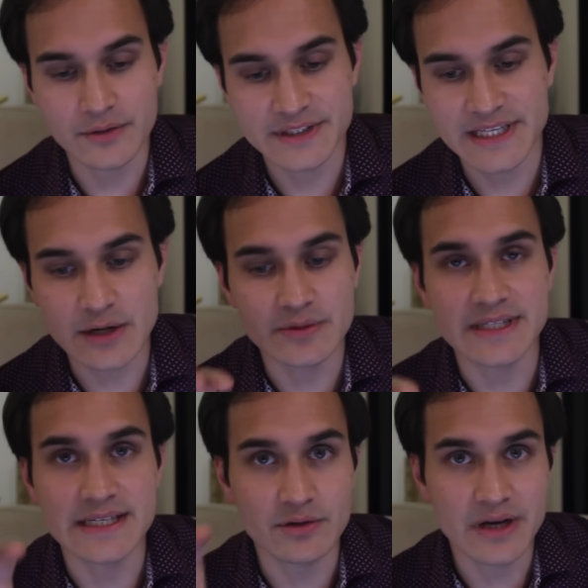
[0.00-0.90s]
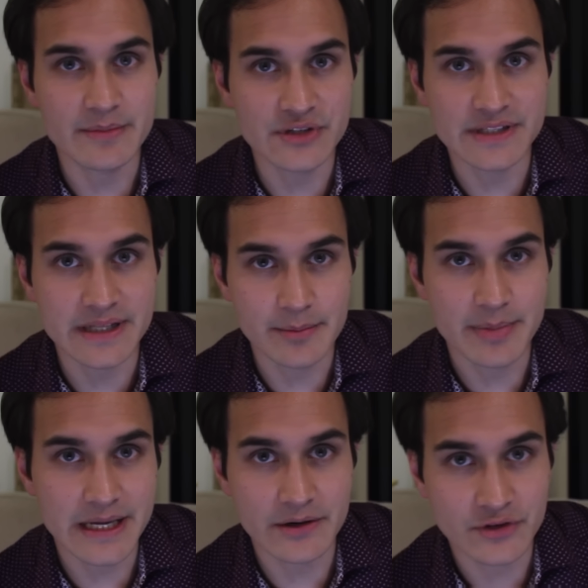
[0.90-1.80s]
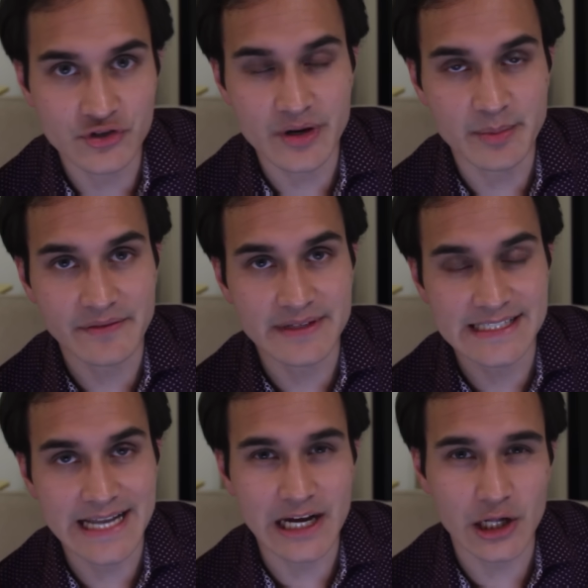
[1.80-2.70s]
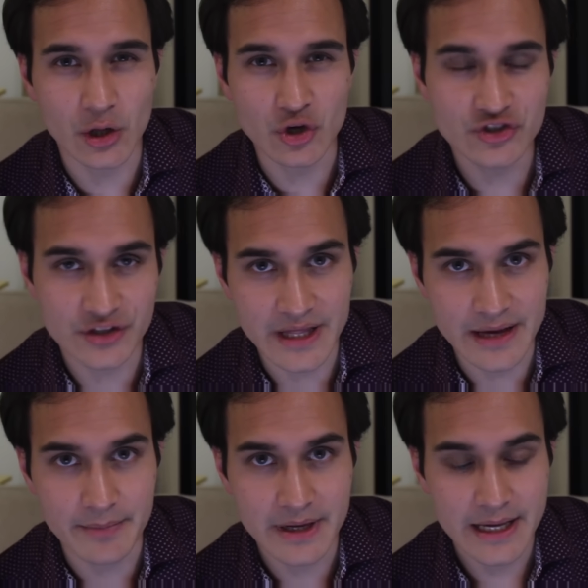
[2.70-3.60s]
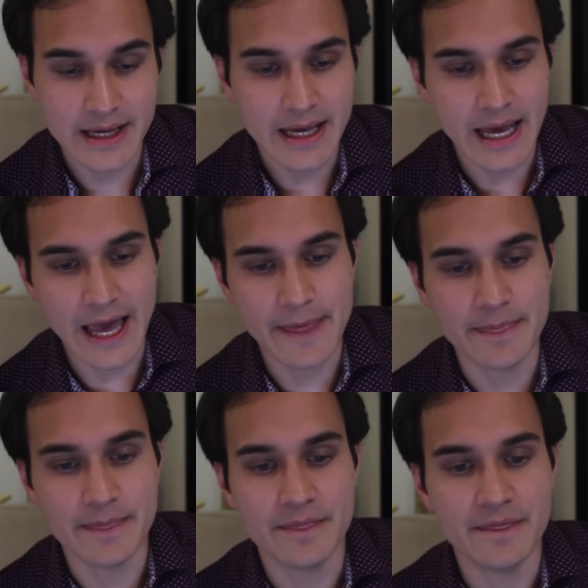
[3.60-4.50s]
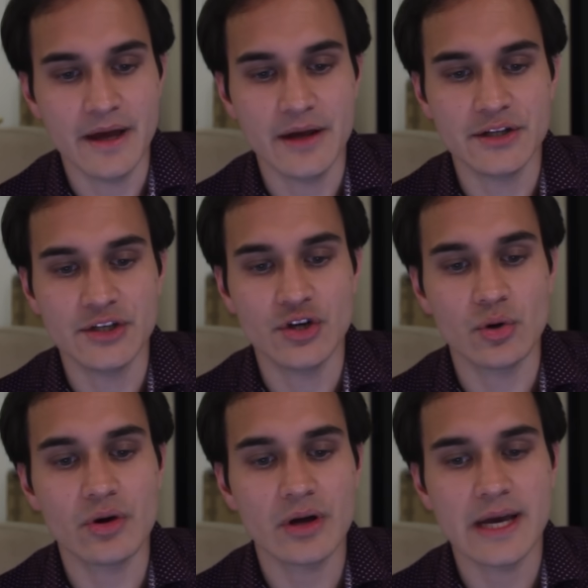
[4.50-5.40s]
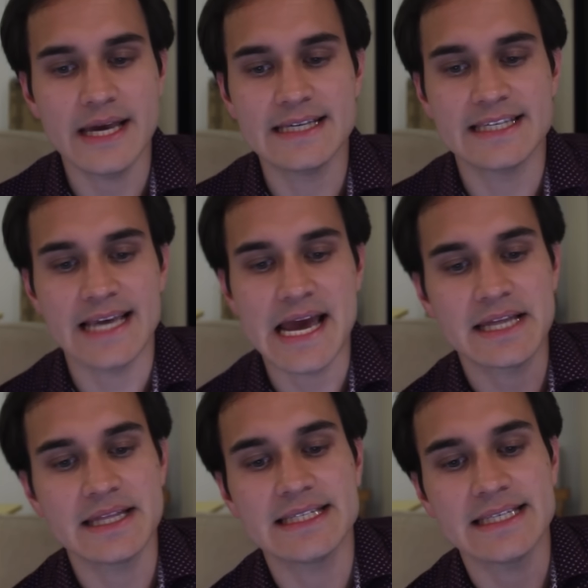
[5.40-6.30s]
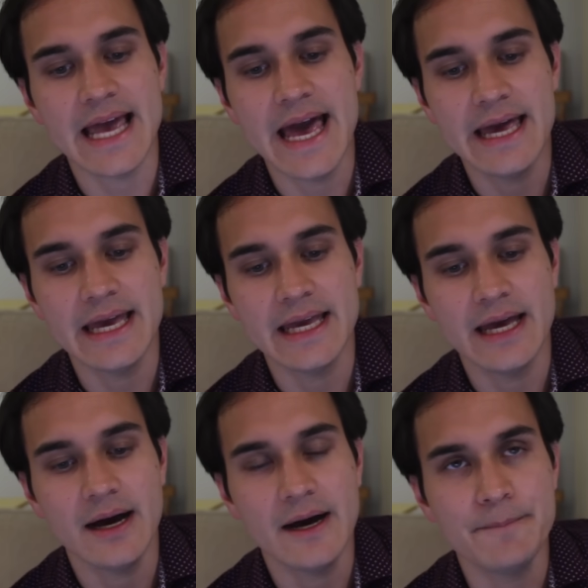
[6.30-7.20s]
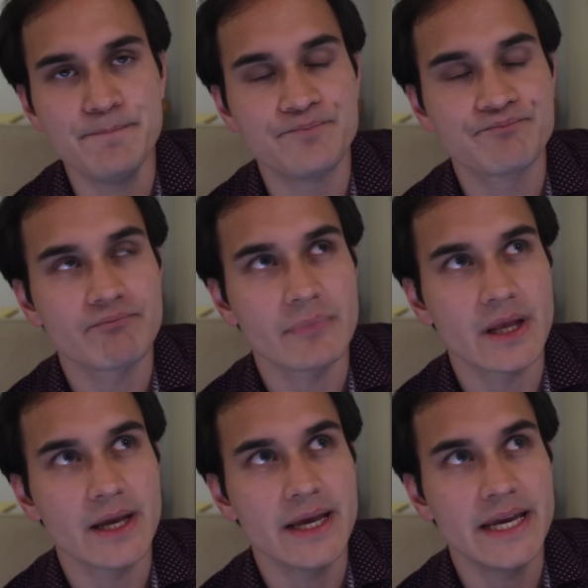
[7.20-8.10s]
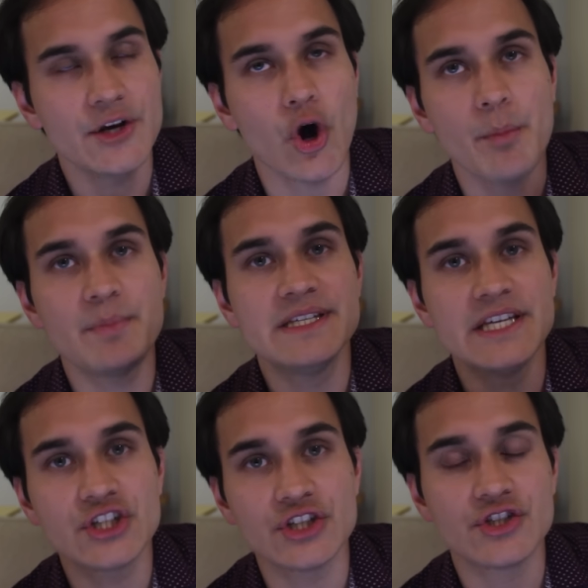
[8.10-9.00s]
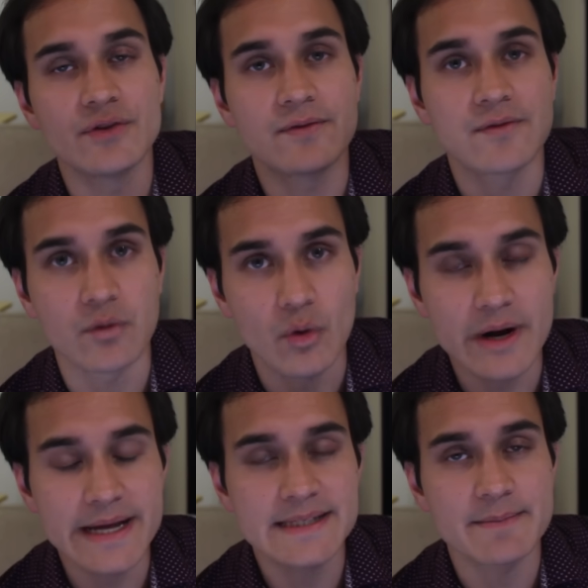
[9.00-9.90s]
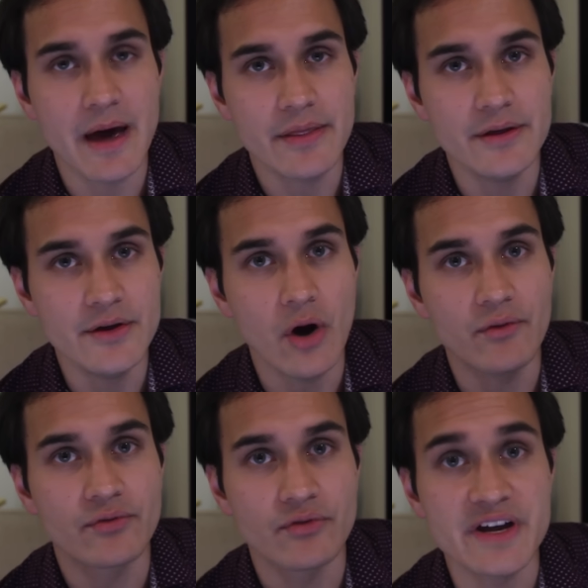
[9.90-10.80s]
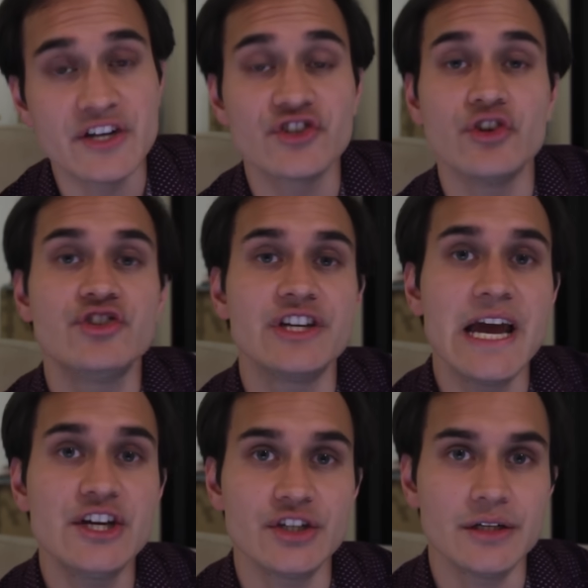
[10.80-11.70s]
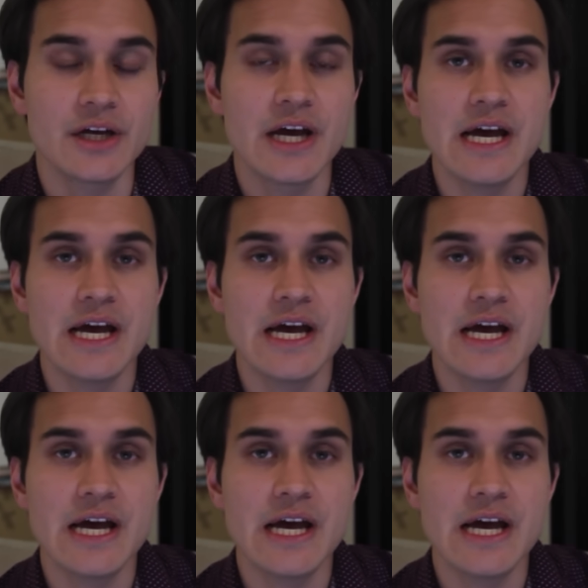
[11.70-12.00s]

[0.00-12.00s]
sequences or images that appear in the dream. We have to stay close to them. And Jung is saying this in opposition to Freud's method of free association.